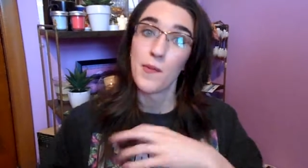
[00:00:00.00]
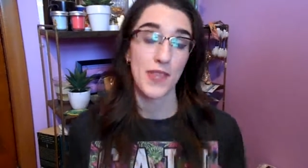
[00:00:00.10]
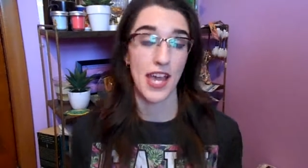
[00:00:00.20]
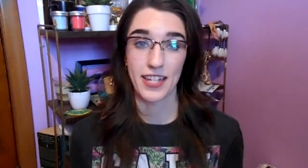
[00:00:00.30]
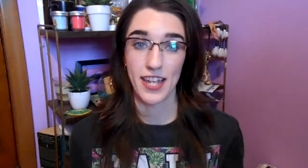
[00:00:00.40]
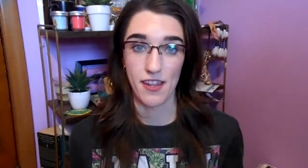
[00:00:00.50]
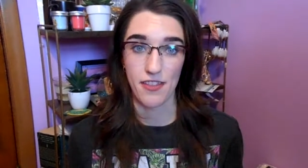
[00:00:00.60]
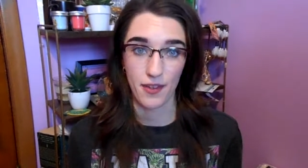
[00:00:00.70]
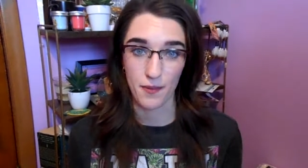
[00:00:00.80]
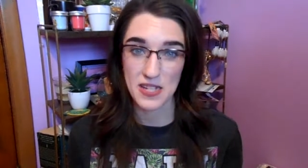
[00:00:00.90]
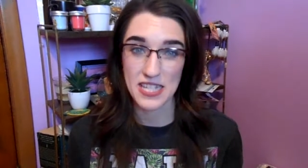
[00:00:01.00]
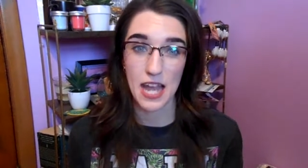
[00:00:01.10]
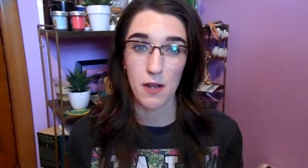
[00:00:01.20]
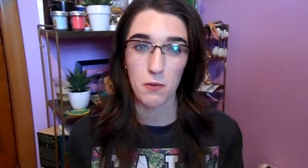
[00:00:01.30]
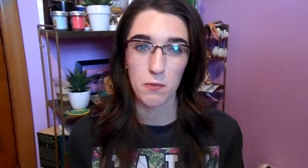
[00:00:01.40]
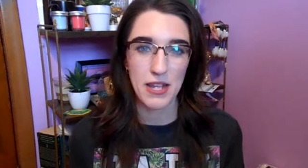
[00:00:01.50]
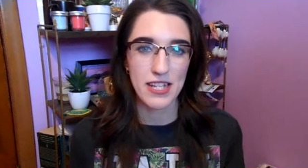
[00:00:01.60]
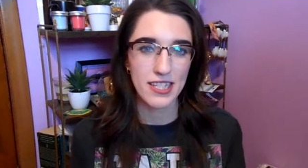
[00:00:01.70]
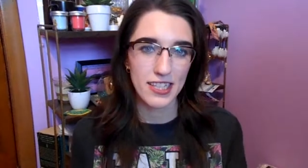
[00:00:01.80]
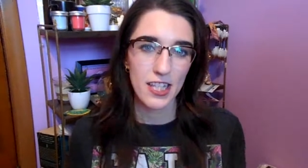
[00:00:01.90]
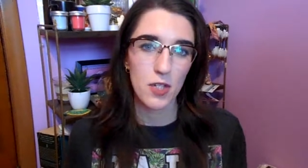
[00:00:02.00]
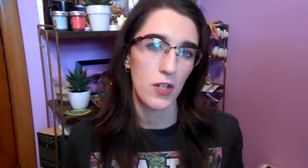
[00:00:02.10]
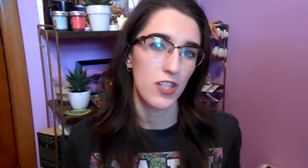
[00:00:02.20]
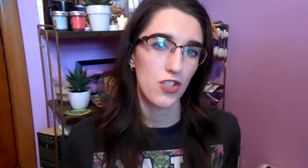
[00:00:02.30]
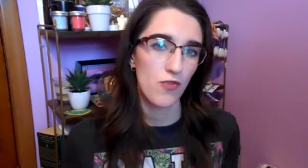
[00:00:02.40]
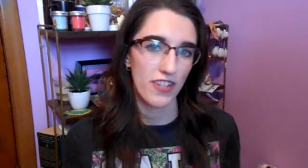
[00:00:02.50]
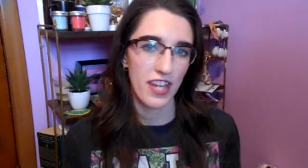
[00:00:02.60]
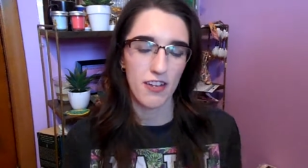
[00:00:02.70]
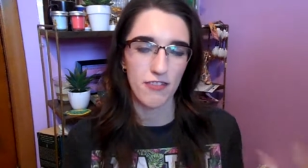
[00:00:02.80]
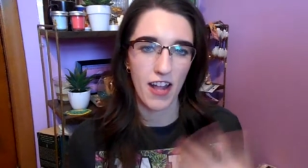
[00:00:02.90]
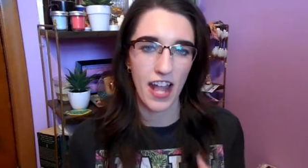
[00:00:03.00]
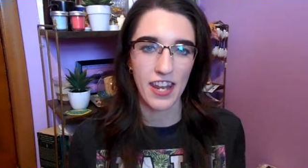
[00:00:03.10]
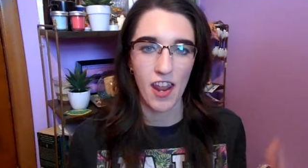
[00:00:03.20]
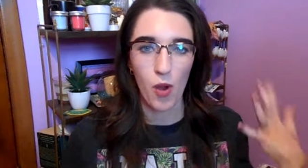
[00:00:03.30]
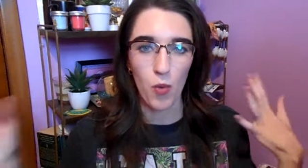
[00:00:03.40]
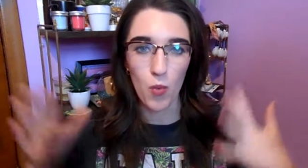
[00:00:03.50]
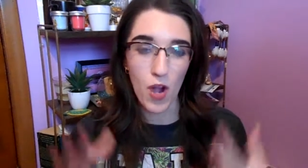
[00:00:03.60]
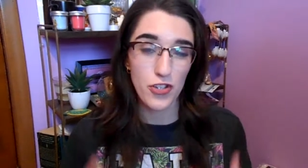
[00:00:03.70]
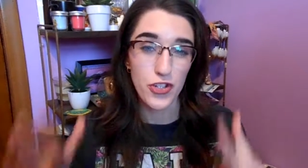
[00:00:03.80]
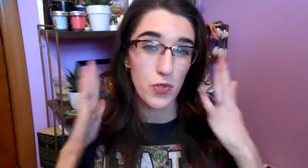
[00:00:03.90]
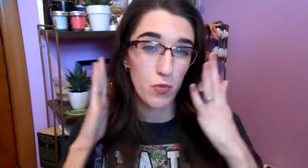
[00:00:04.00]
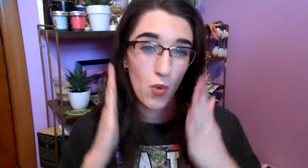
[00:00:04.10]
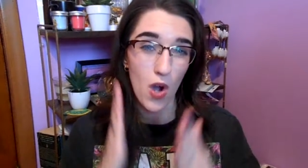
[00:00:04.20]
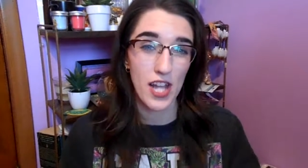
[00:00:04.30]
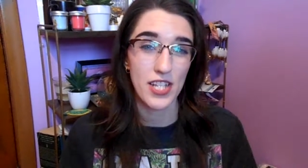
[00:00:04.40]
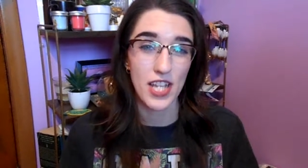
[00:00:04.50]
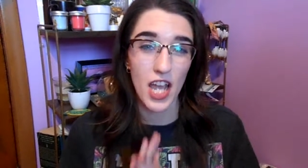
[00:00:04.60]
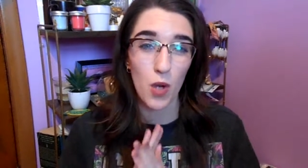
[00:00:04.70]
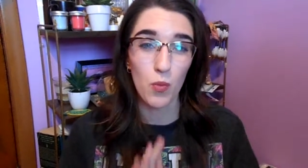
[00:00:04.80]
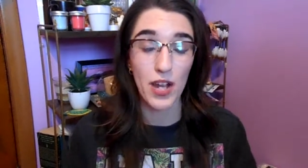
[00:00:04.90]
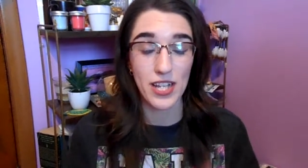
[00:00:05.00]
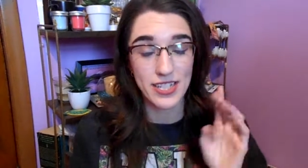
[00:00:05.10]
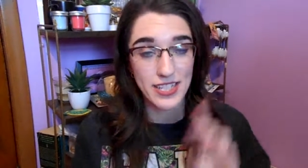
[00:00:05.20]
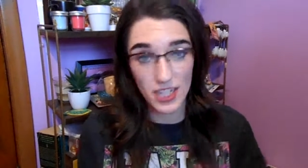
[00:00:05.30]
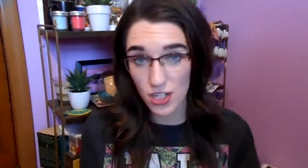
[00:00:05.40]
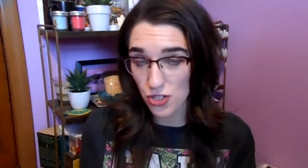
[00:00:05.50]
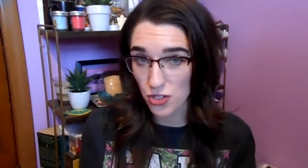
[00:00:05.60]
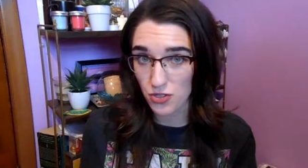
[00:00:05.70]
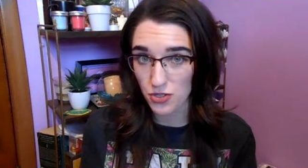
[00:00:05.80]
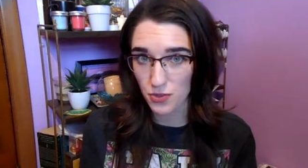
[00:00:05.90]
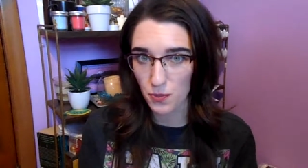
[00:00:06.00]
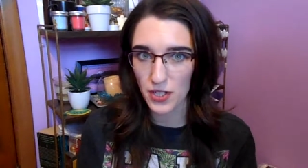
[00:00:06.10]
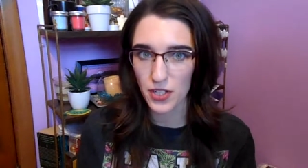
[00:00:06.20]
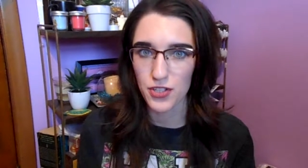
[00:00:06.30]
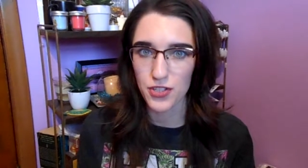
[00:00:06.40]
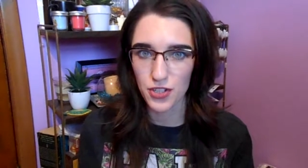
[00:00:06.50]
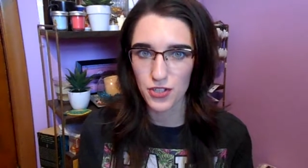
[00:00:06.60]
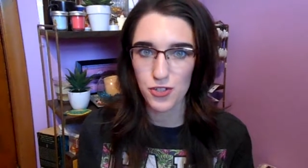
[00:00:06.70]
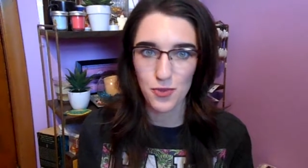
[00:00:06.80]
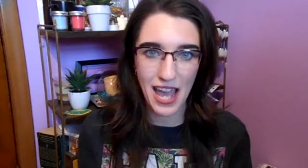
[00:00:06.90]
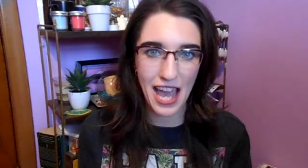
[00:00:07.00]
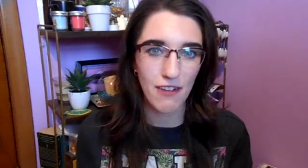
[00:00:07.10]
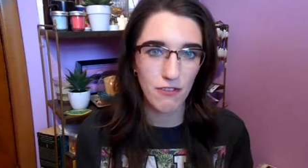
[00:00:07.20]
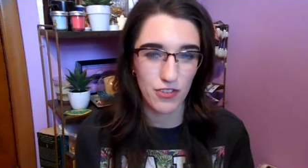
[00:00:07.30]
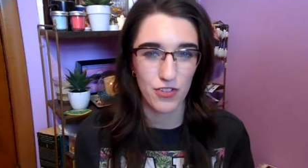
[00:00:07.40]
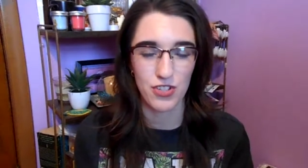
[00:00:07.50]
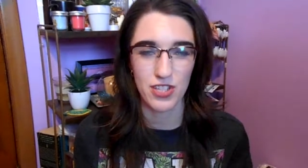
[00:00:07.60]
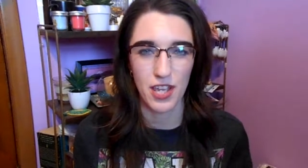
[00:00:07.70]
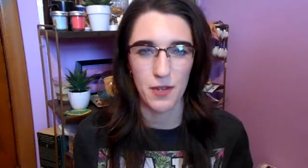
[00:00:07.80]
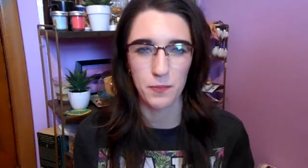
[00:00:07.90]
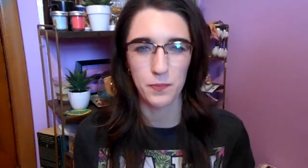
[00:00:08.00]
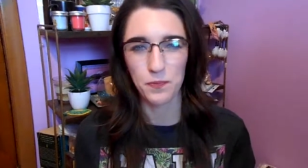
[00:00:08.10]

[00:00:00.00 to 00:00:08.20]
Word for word: that kind of thing is that basically once you've identified what you want, what skin issues, what concerns you have with your skin,